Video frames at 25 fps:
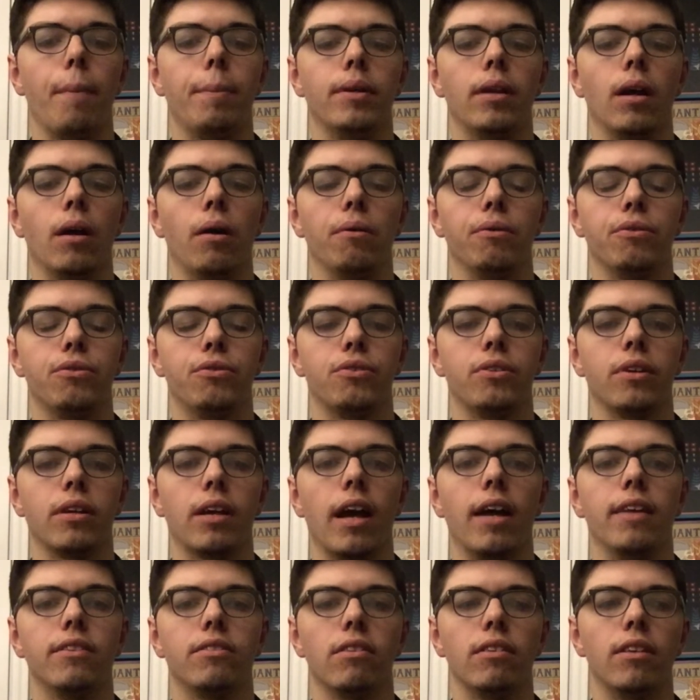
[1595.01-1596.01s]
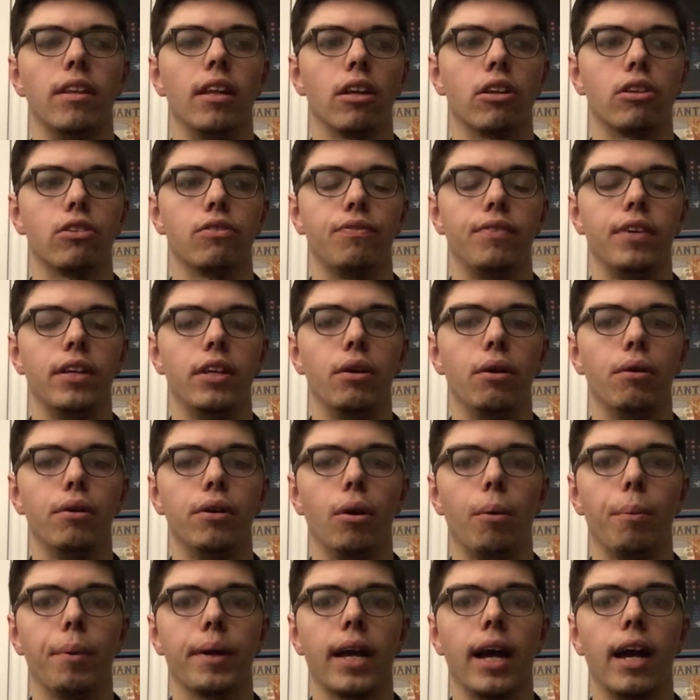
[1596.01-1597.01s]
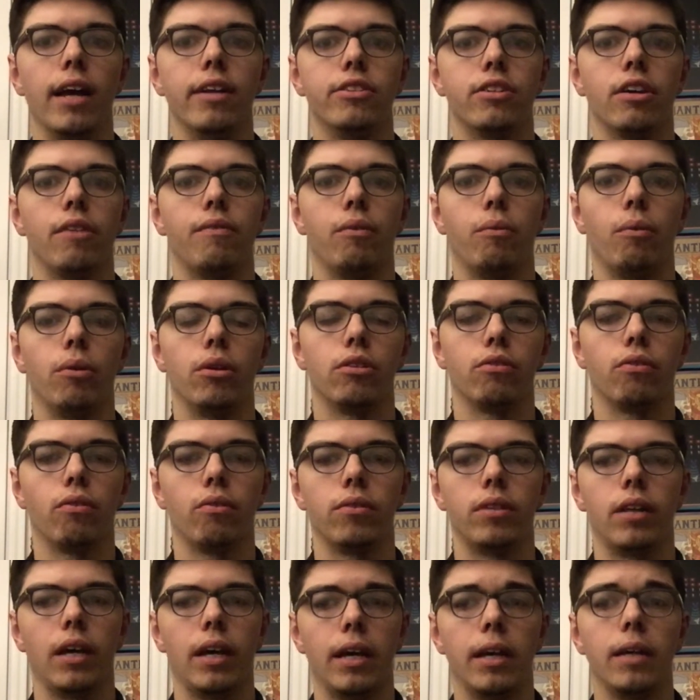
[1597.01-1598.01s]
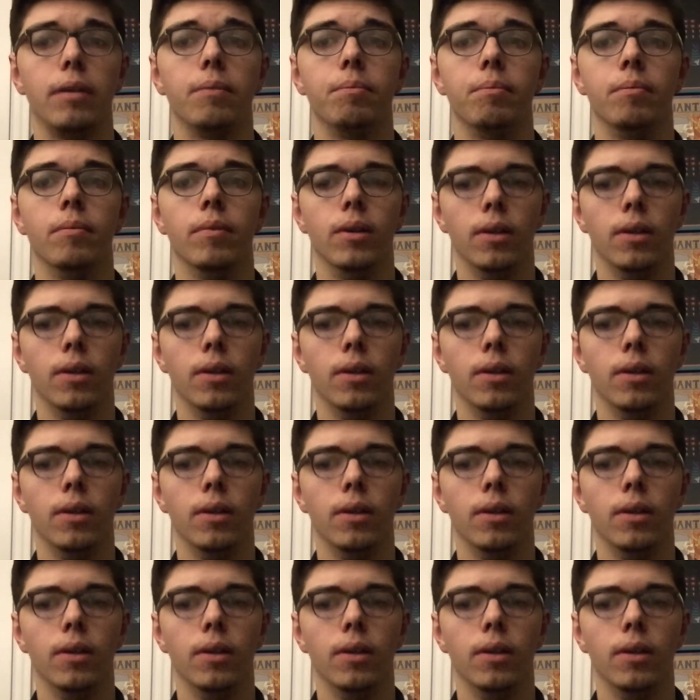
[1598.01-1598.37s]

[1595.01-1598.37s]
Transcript: and I'll see you guys in the next video, and hope you guys have a wonderful day.